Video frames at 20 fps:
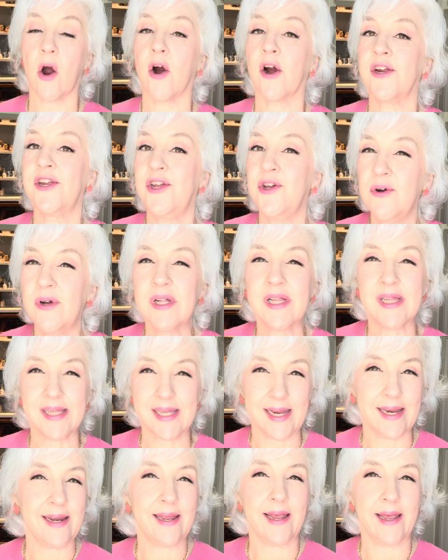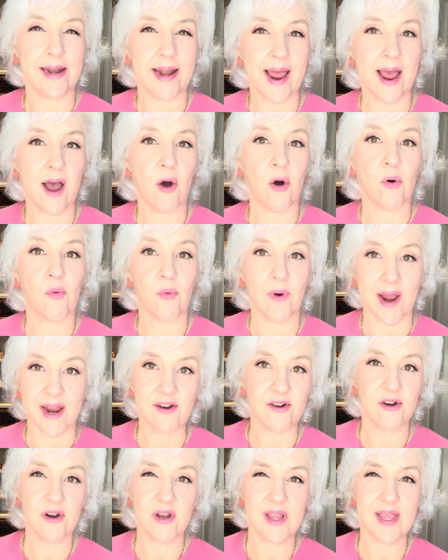Are you cleaning it out
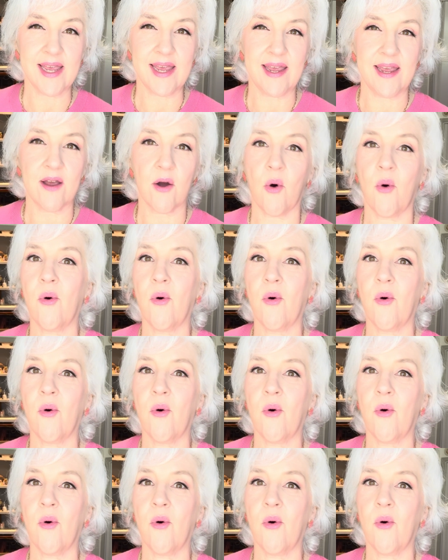regularly?